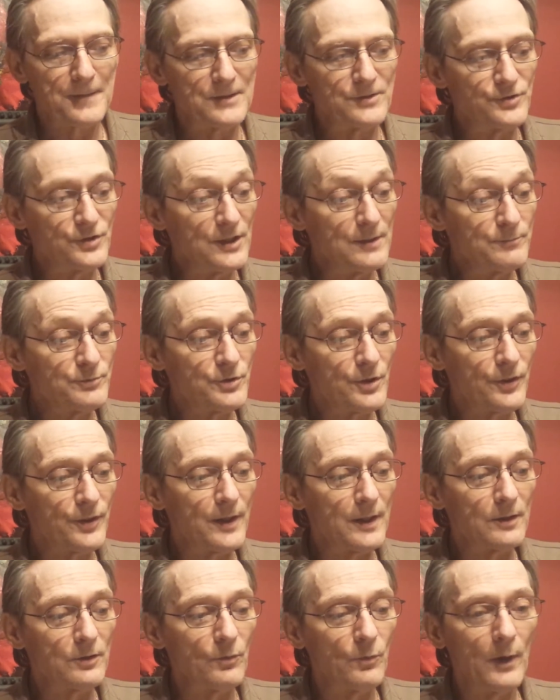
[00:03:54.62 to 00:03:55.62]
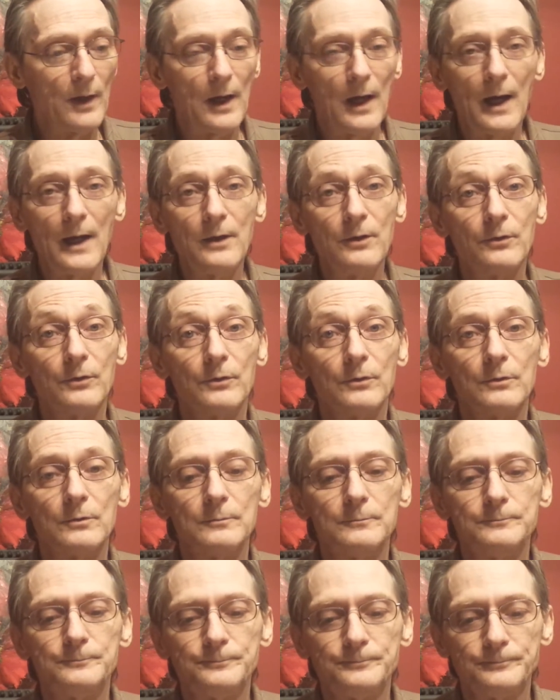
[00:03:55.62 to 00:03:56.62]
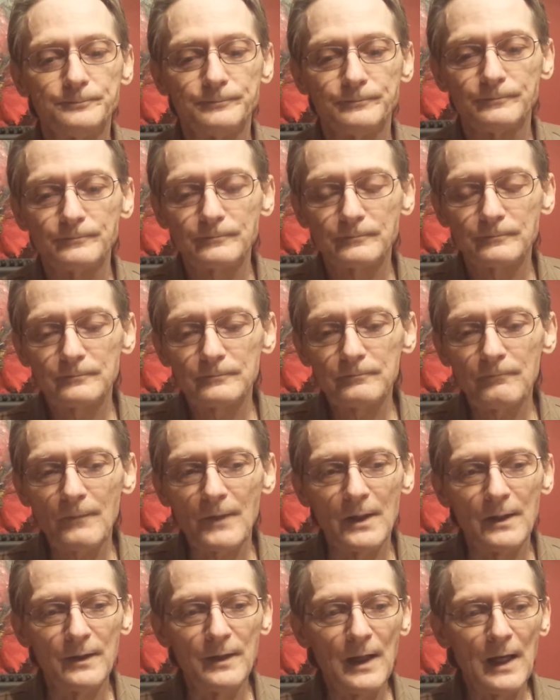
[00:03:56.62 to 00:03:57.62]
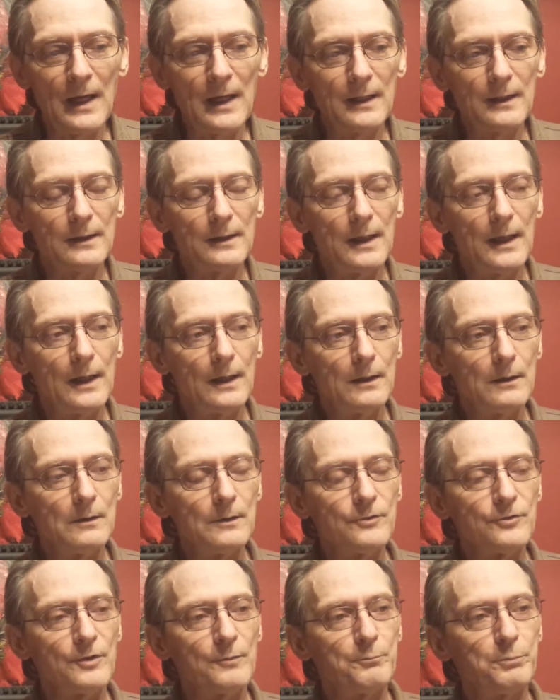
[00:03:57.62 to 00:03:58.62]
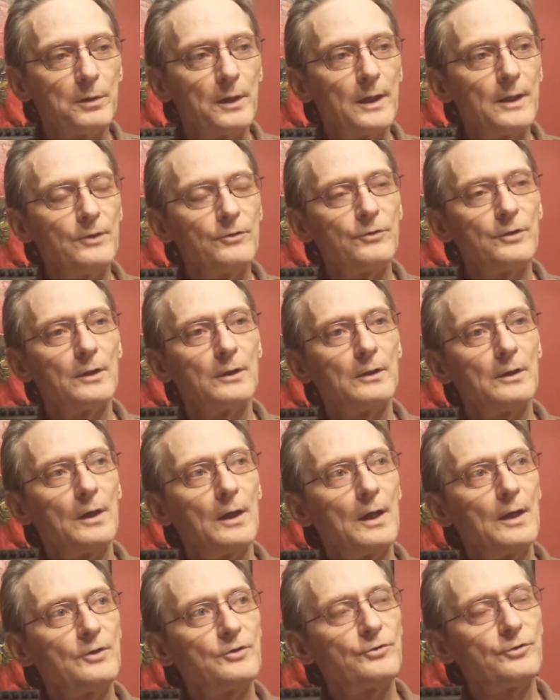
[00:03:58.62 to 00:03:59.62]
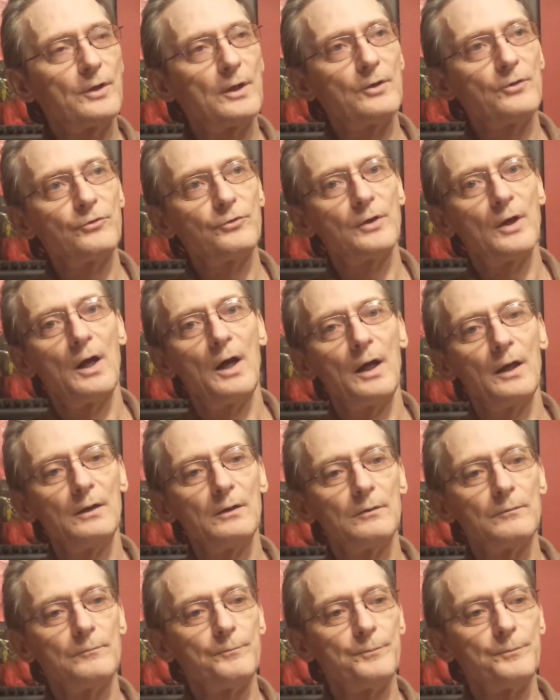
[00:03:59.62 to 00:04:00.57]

He seems to think the way I do, that hell is a place that God set aside